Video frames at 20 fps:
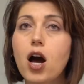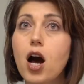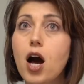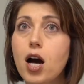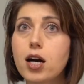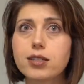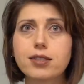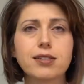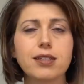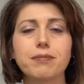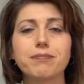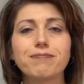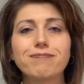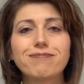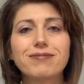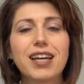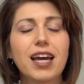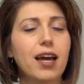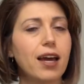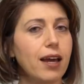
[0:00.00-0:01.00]
Awesome.
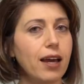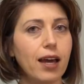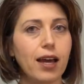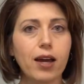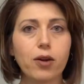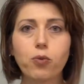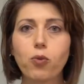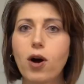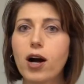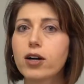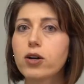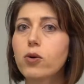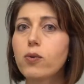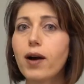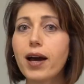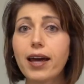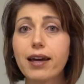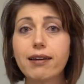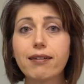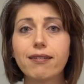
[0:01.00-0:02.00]
And walk
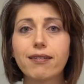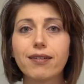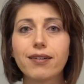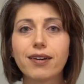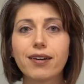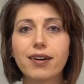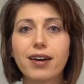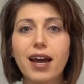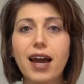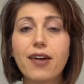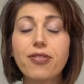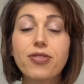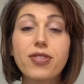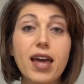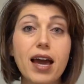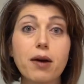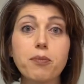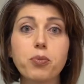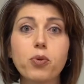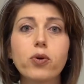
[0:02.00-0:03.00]
away. At
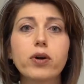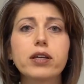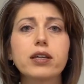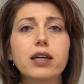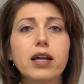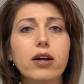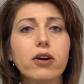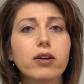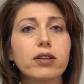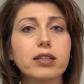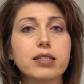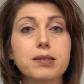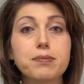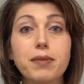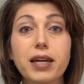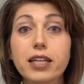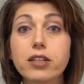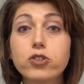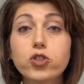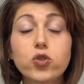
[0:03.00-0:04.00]
that point, Carol has
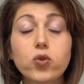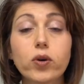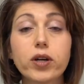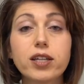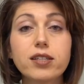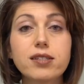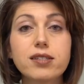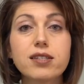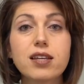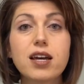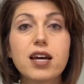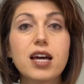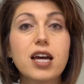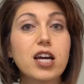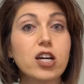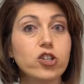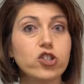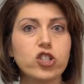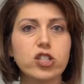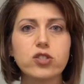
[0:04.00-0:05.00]
made a choice.
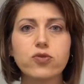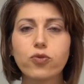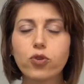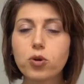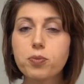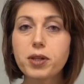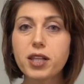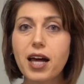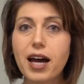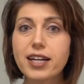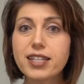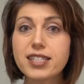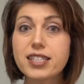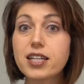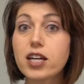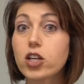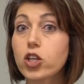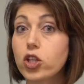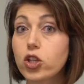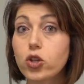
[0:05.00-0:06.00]
She's verbalized
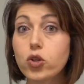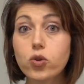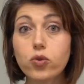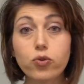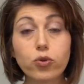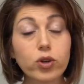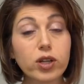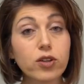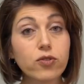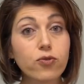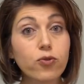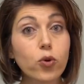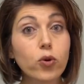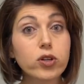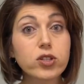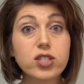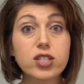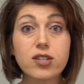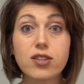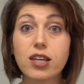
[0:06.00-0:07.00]
it. You've
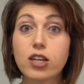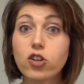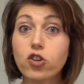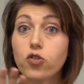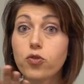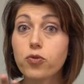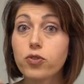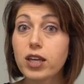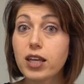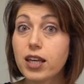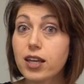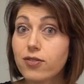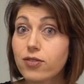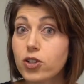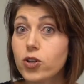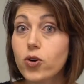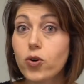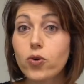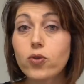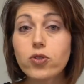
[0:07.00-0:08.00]
reinforced that you've
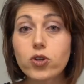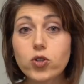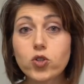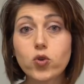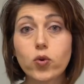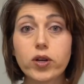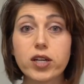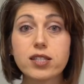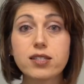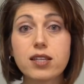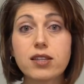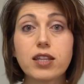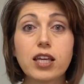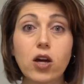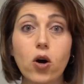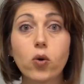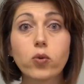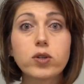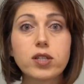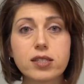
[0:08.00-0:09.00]
given her the choice and the
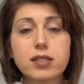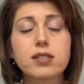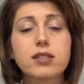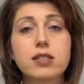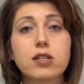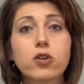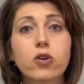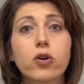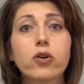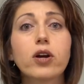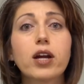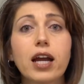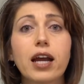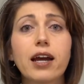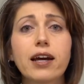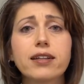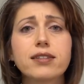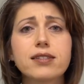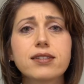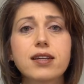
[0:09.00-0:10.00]
onus is in her
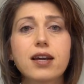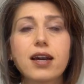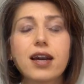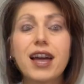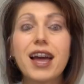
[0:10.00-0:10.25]
hands.